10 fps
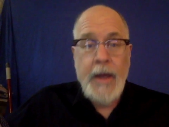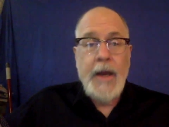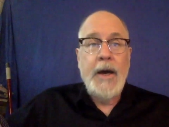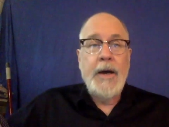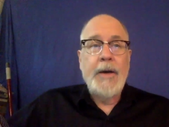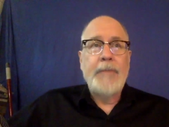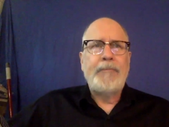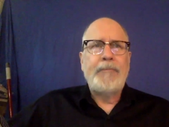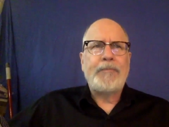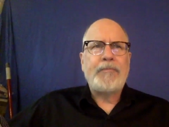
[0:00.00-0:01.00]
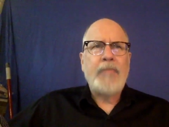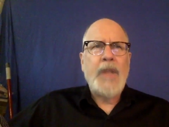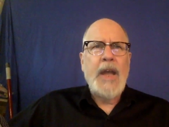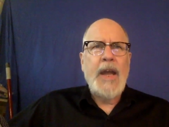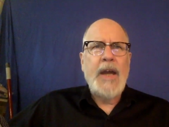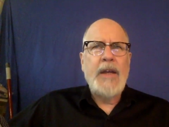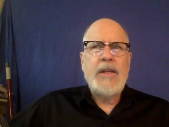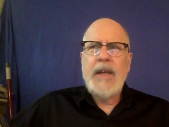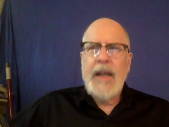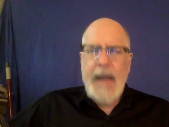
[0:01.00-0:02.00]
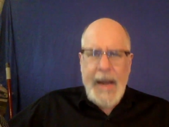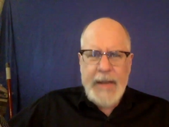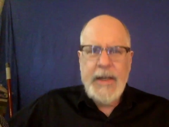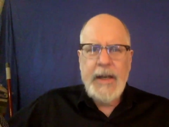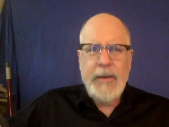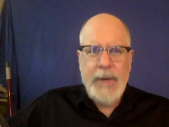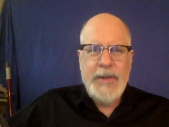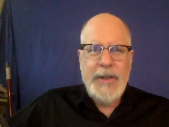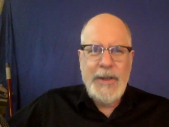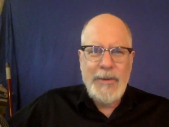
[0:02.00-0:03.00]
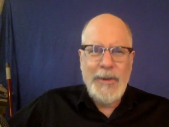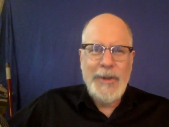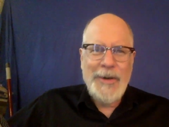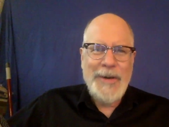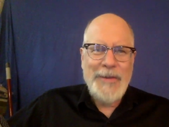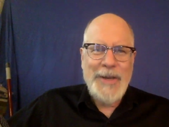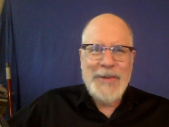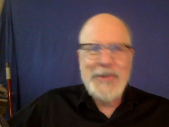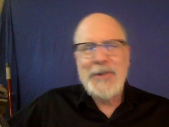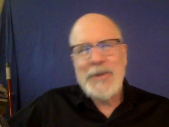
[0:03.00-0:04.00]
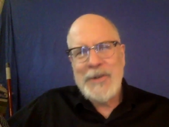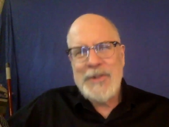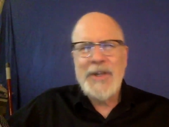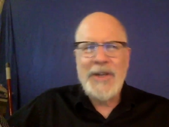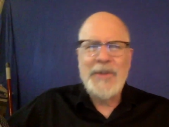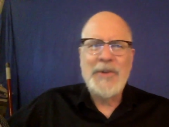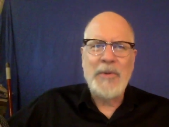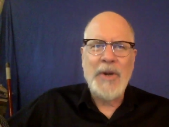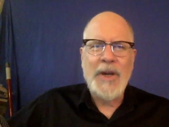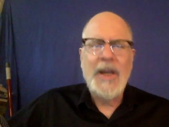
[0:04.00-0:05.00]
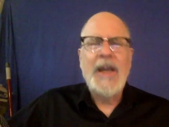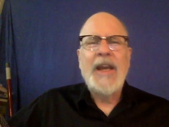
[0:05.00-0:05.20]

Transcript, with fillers: Um, and you get asked that question that you really don't have the answer to because you didn't do the work.